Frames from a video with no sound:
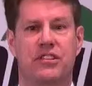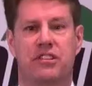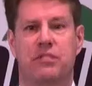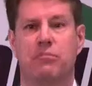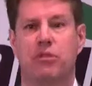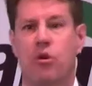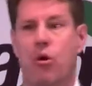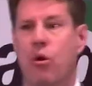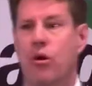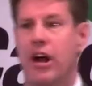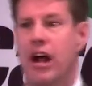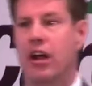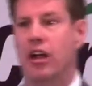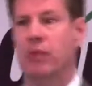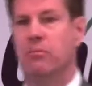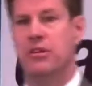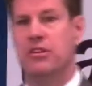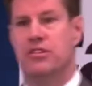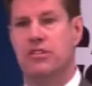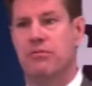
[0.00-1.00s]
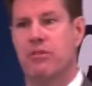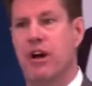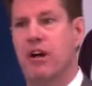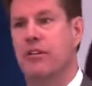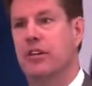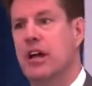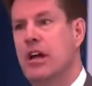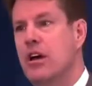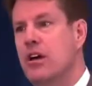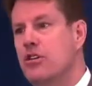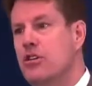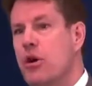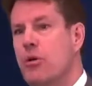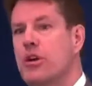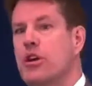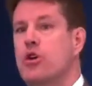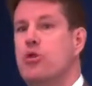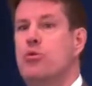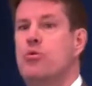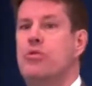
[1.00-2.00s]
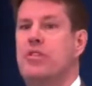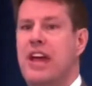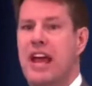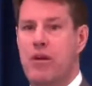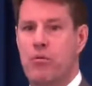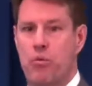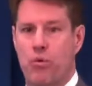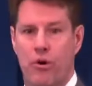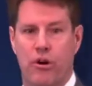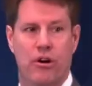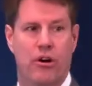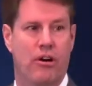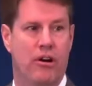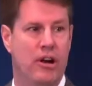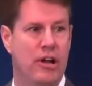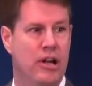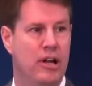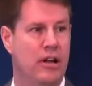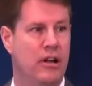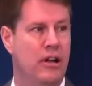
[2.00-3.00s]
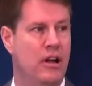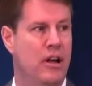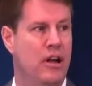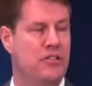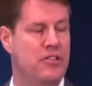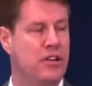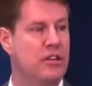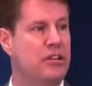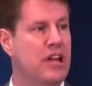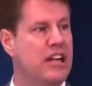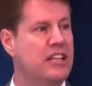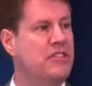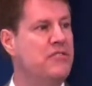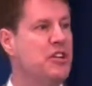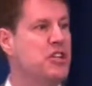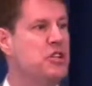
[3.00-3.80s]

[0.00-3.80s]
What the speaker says: some core elements around knowing who they were. The collective